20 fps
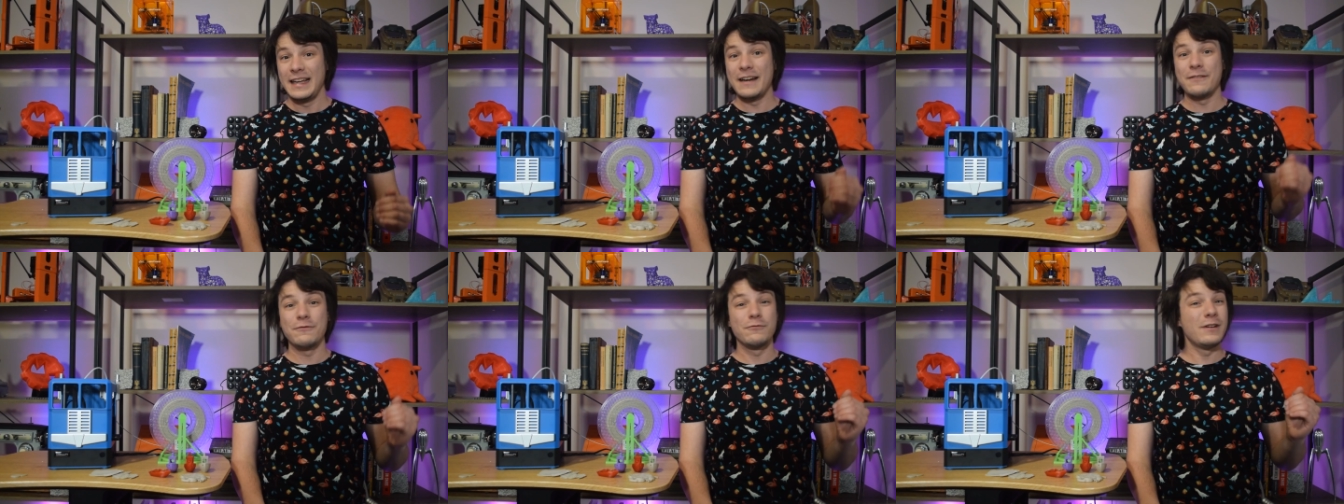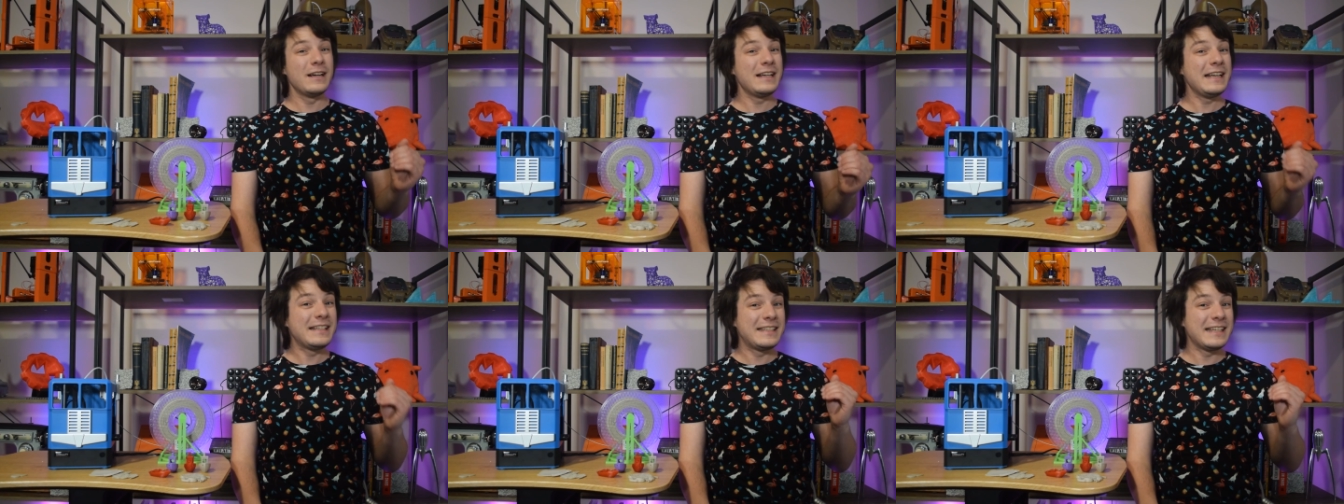It
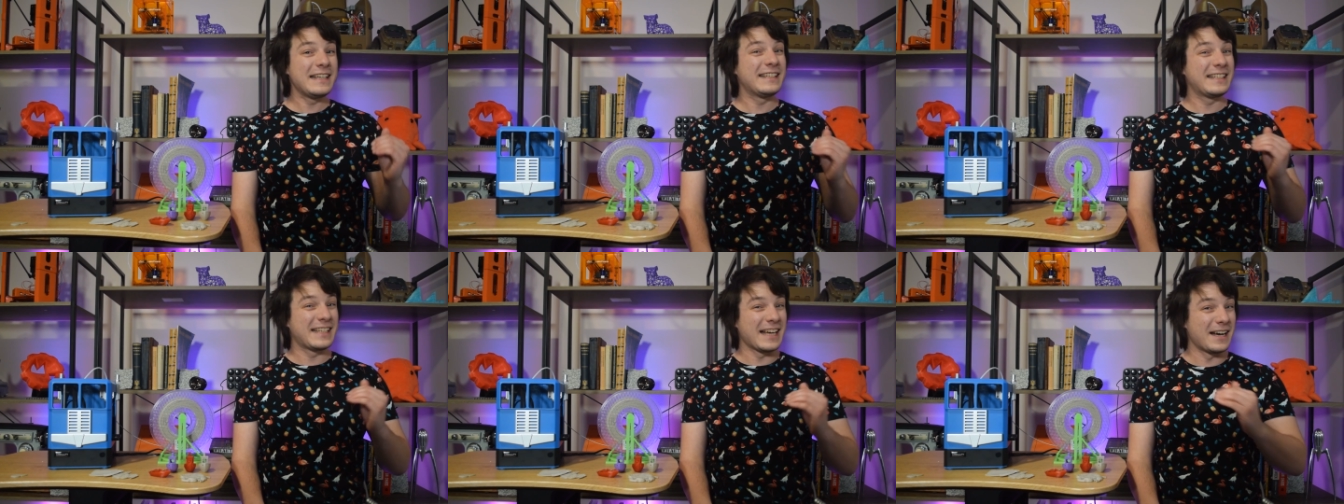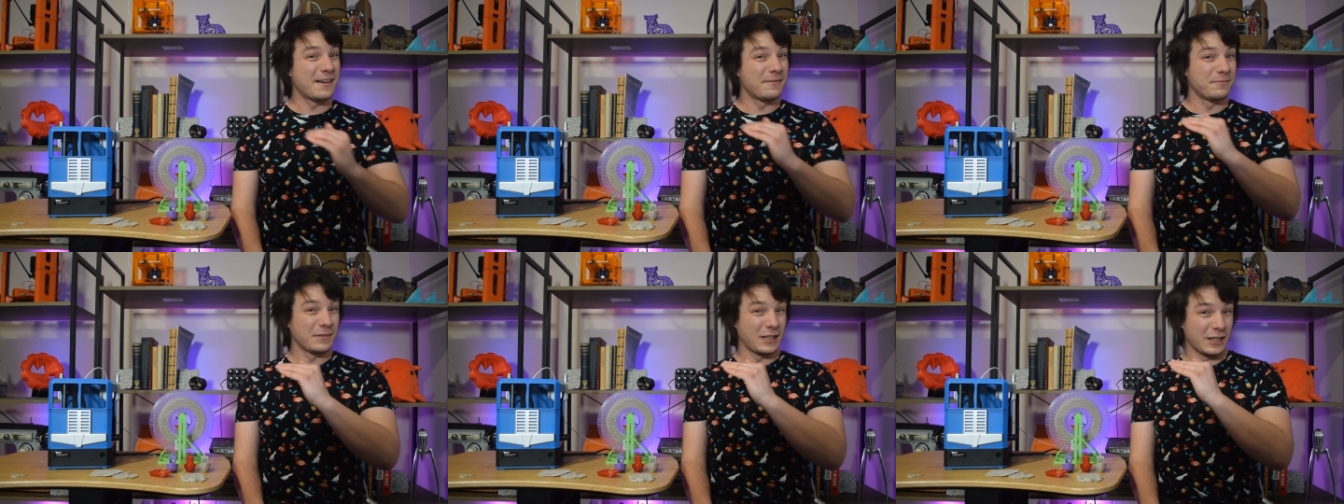really did
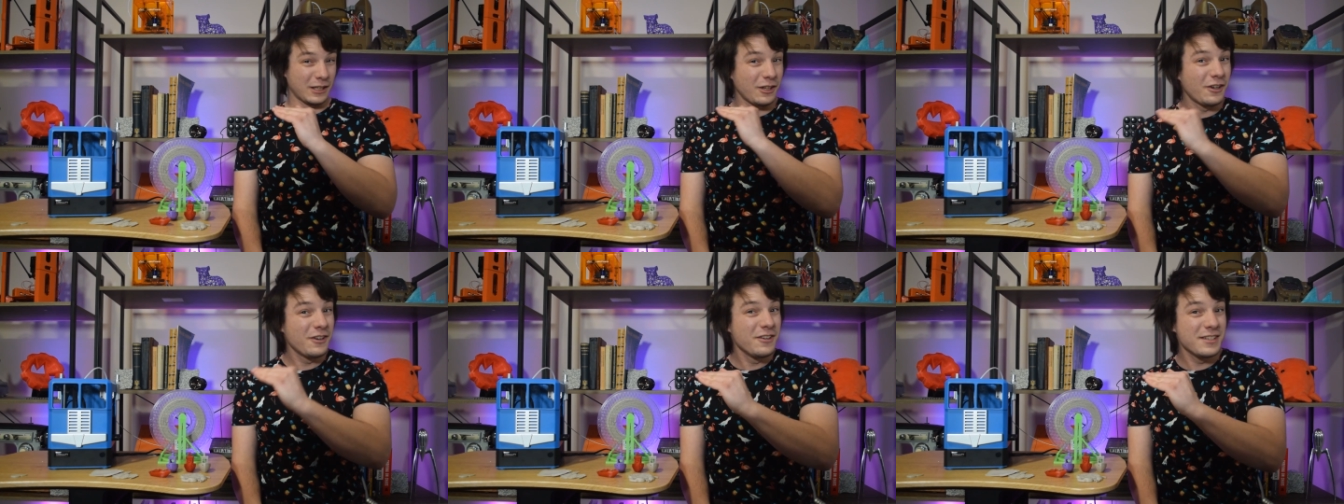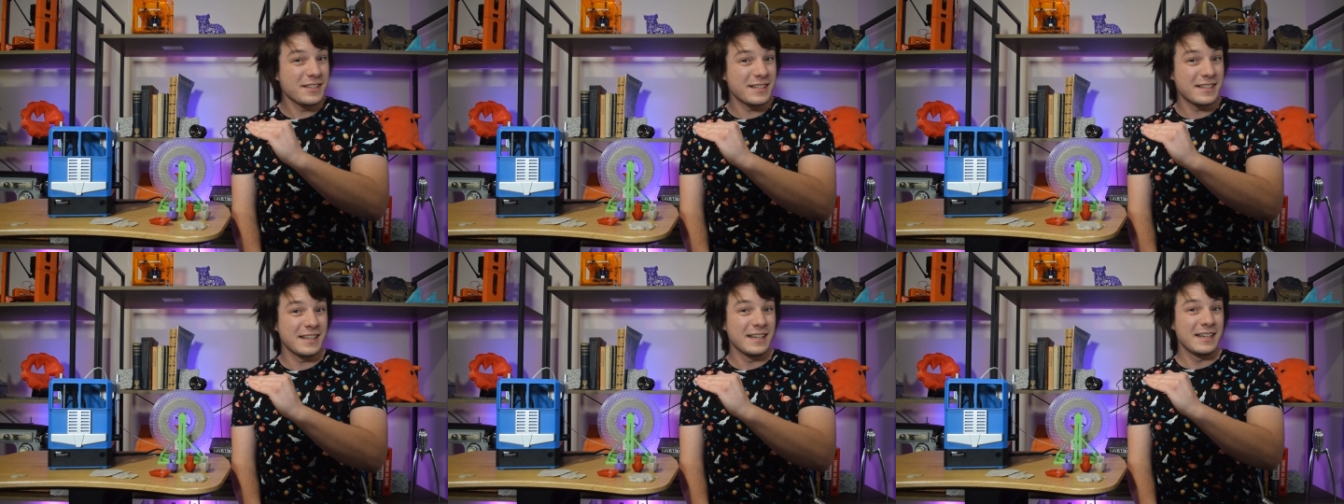come
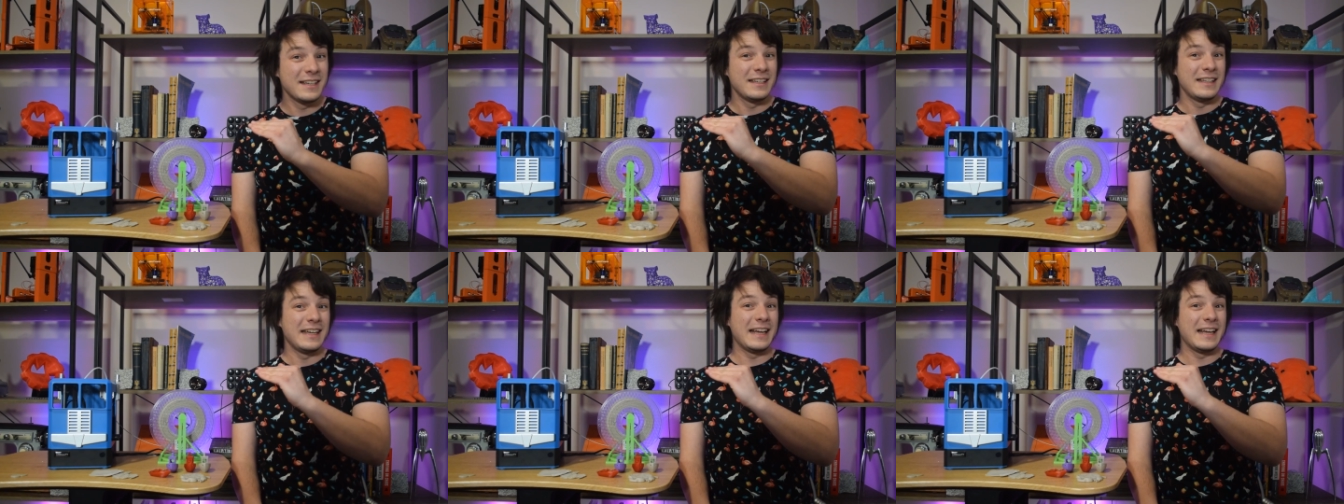close.